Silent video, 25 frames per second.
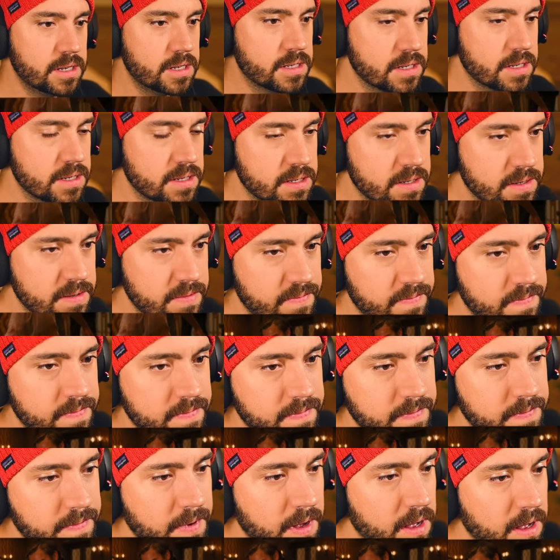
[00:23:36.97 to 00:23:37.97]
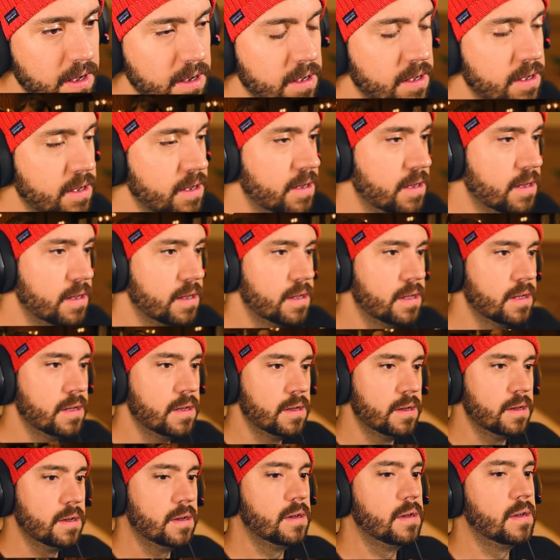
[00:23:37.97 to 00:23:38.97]
Every penny. Well,
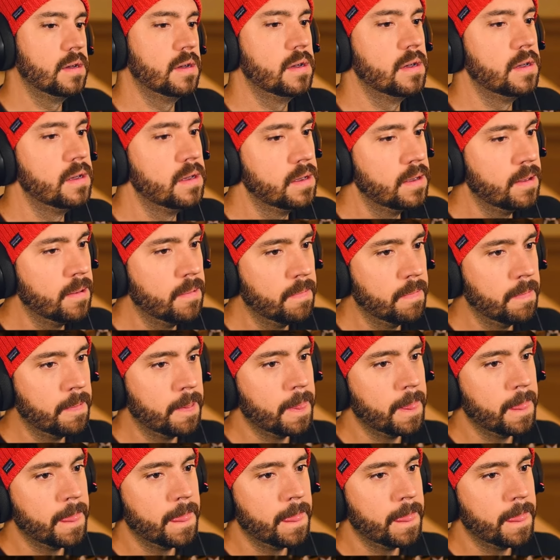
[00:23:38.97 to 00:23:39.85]
arrivederci, Luigi.